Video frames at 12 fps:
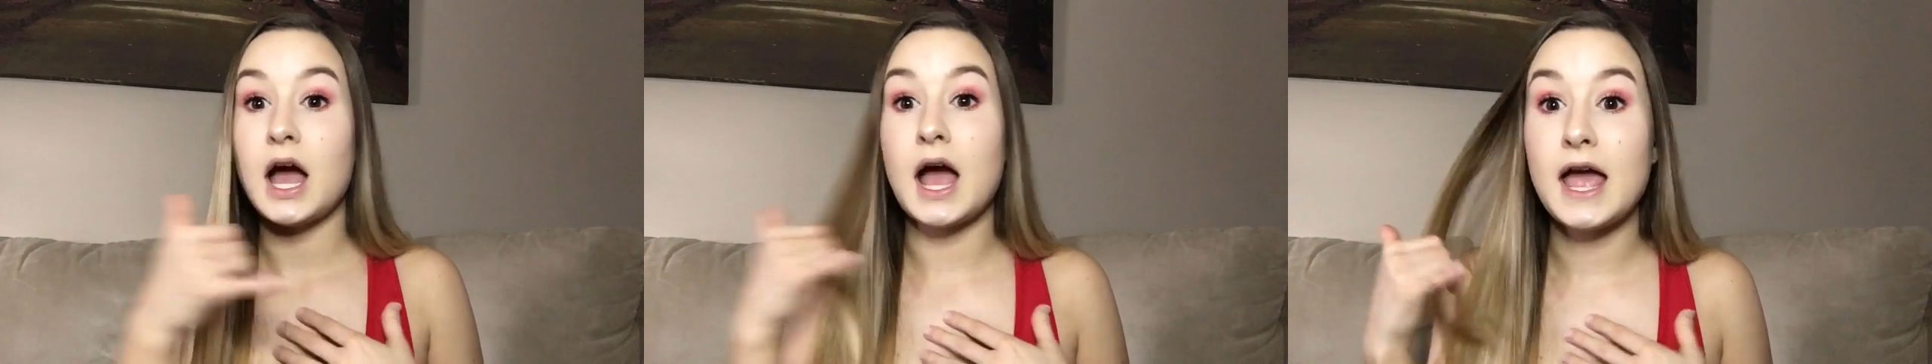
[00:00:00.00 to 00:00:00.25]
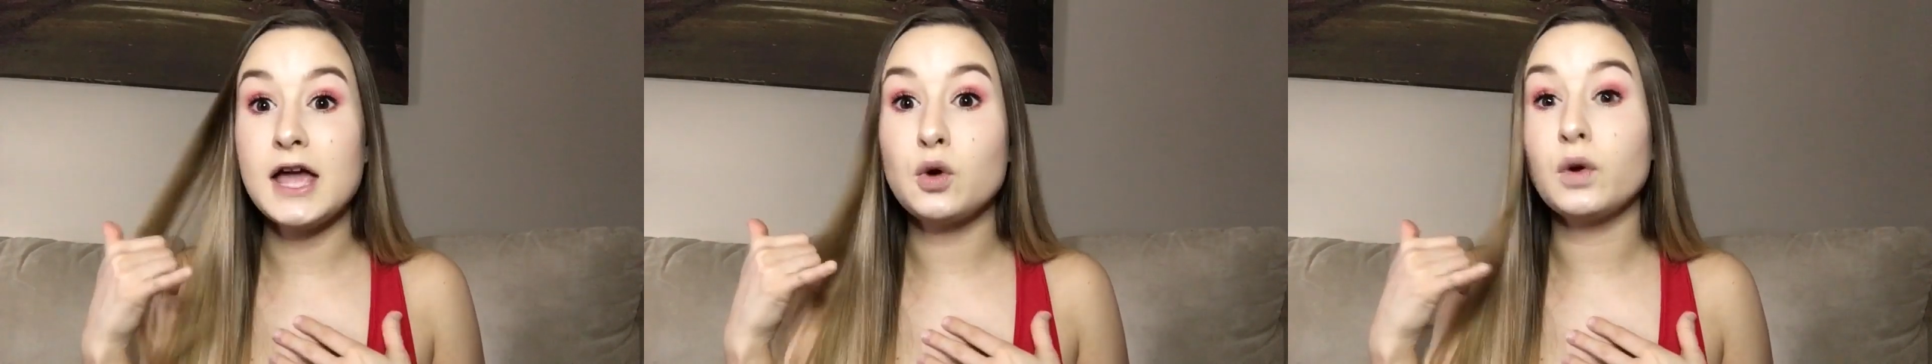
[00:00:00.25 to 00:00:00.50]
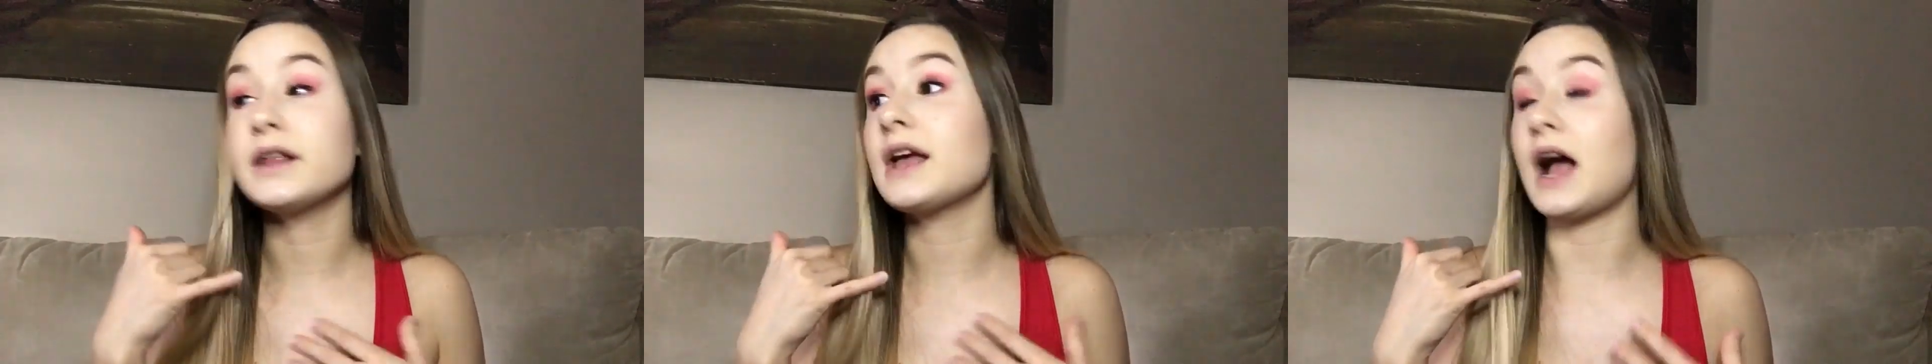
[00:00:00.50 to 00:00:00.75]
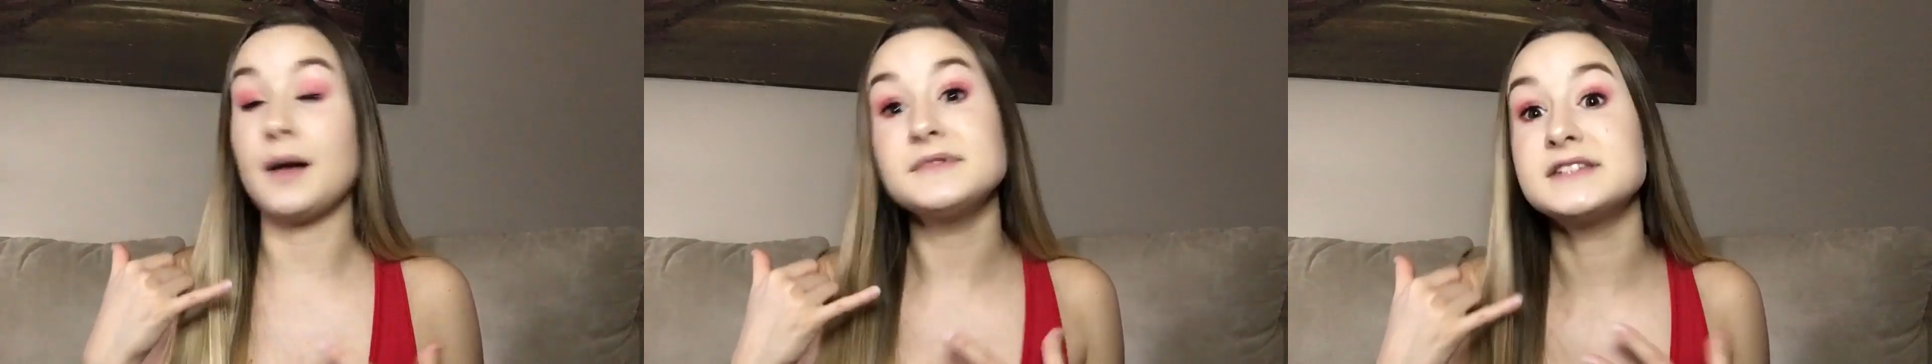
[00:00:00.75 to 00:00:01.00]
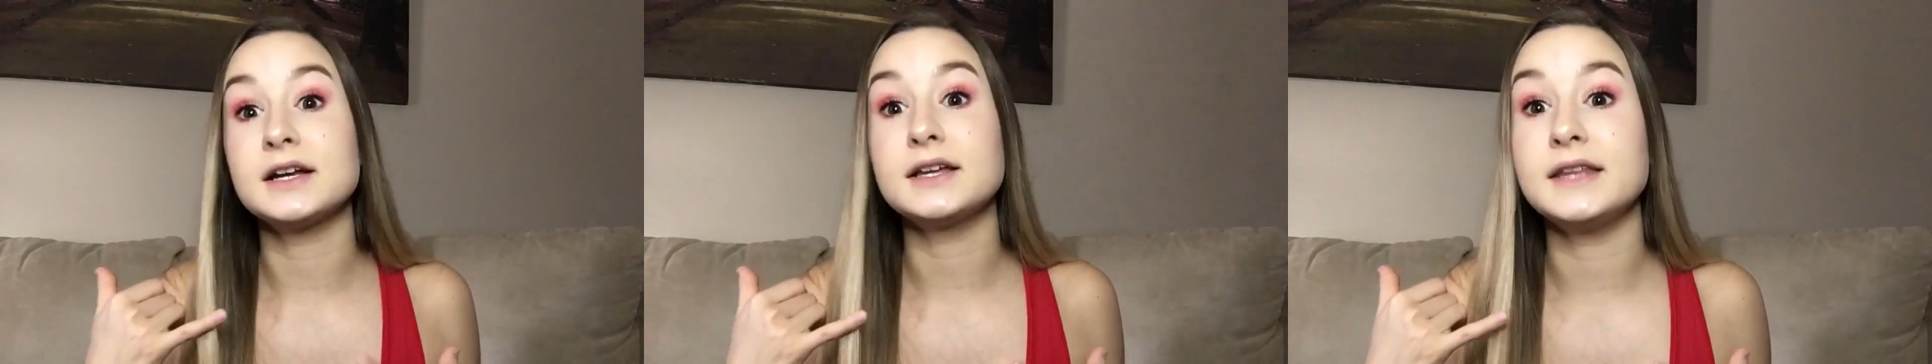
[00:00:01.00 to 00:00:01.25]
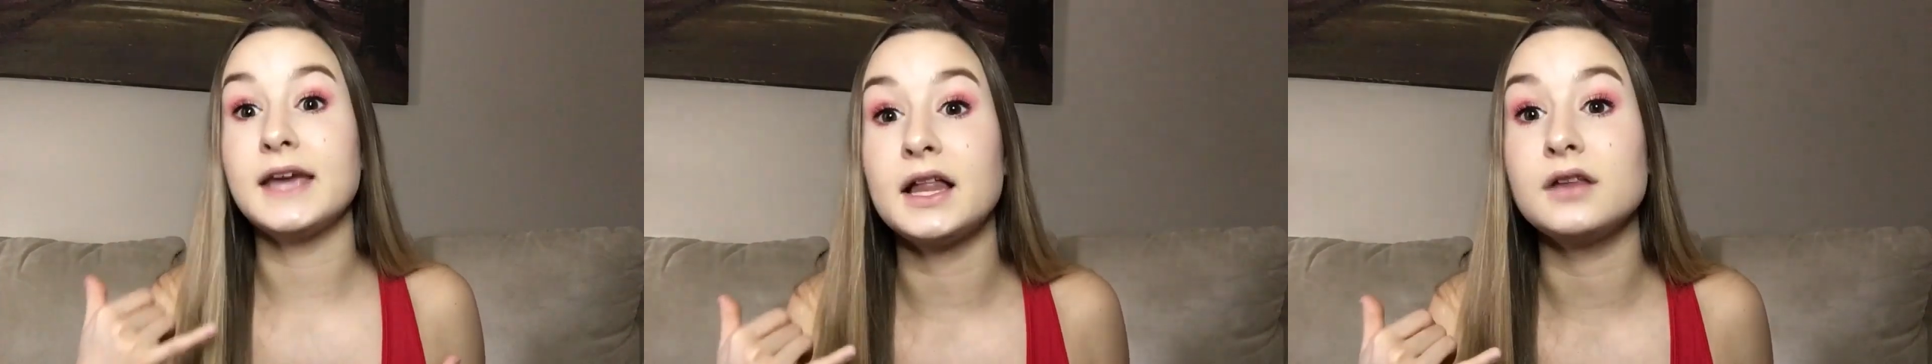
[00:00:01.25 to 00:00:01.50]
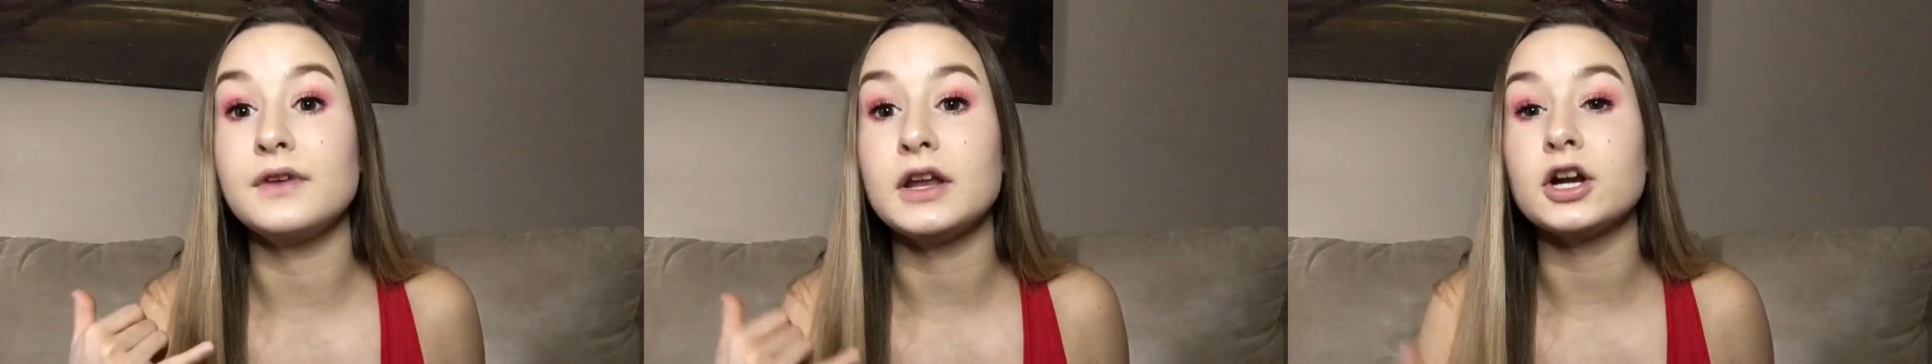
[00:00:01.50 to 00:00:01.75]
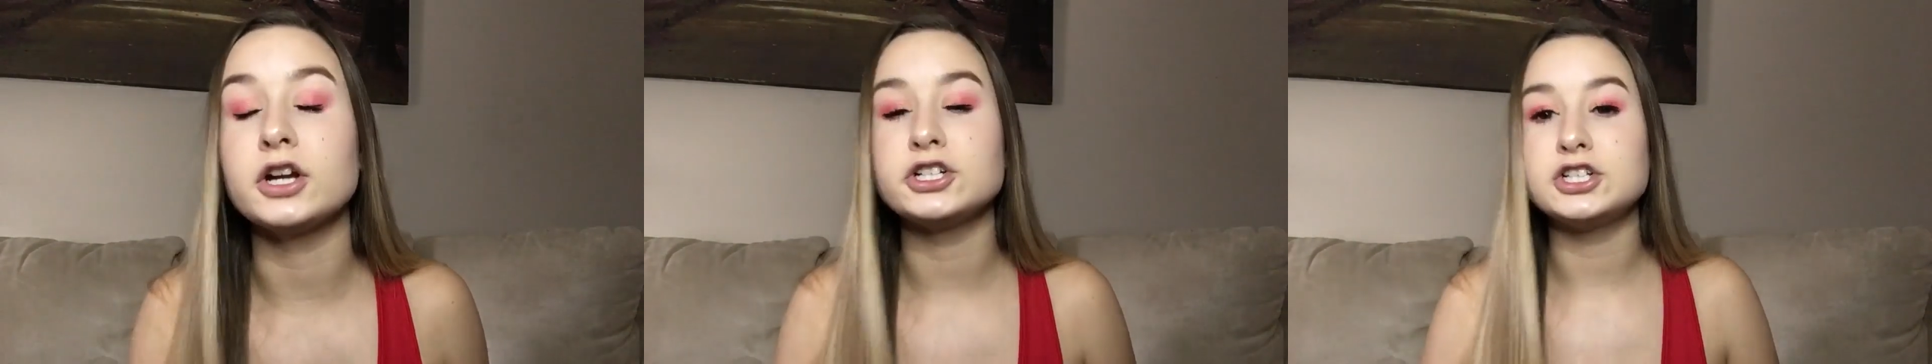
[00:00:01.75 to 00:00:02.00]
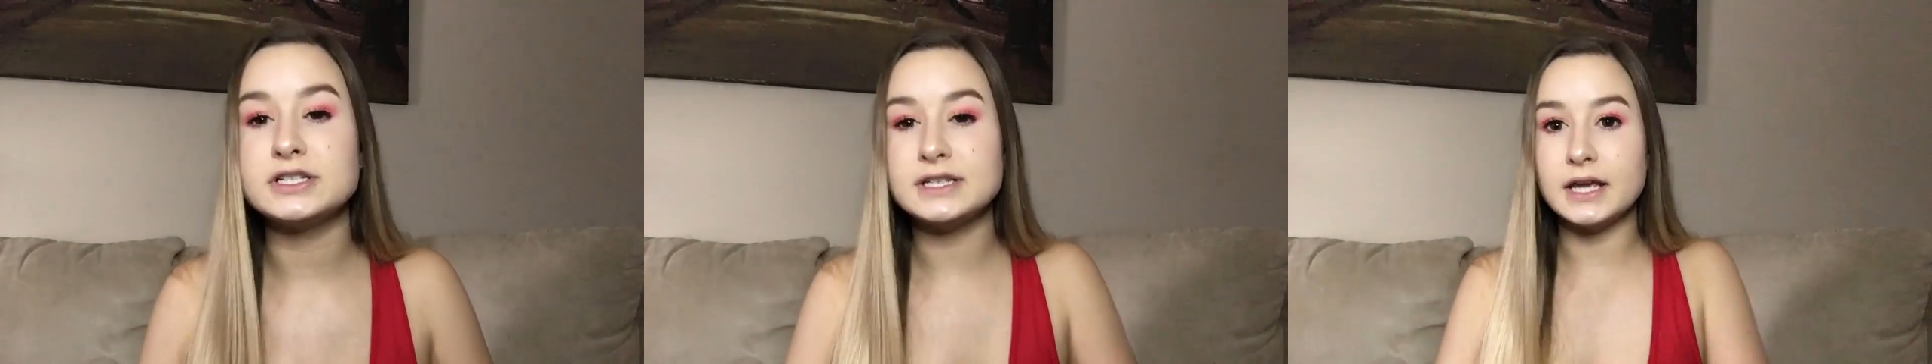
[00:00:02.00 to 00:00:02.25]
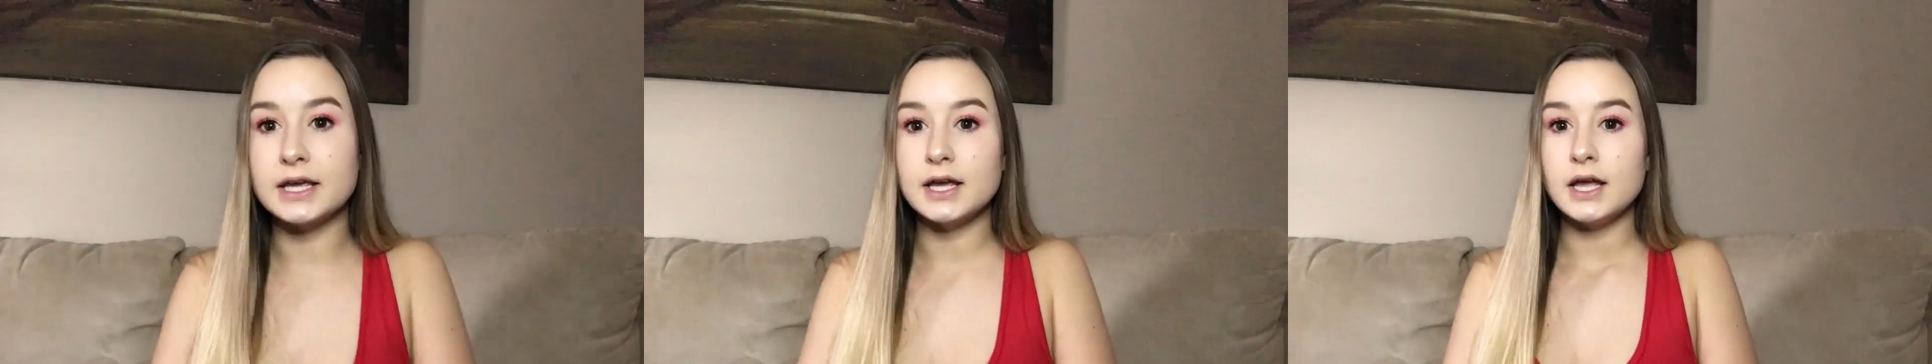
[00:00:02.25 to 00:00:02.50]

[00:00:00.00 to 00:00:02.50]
hey, Courtney, I'm stuck in the elevator. And she's like,